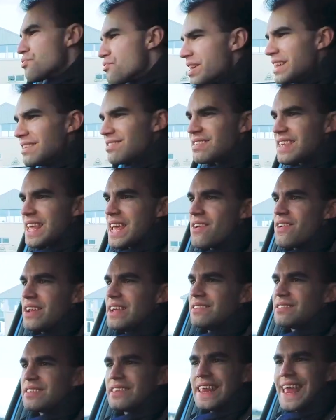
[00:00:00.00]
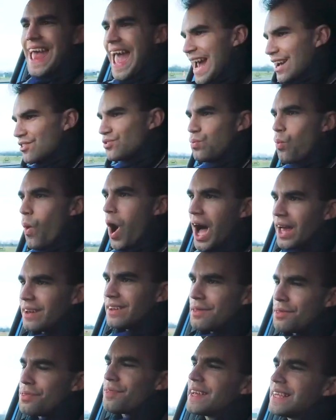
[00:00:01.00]
3 Series and the X1
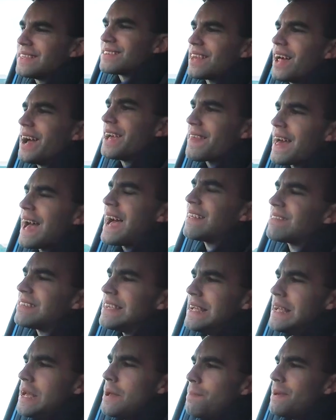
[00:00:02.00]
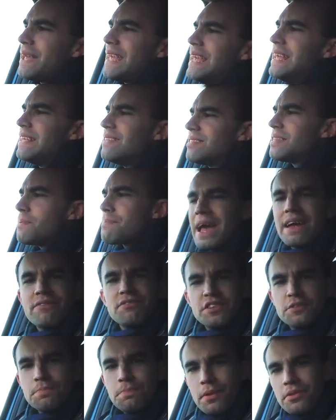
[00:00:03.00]
and things like that, but he's the man
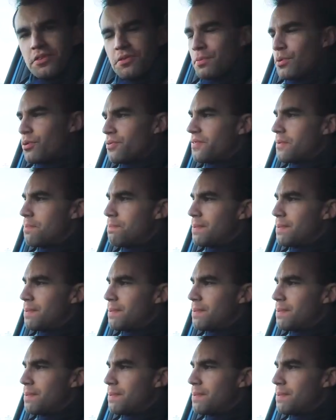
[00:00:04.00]
responsible for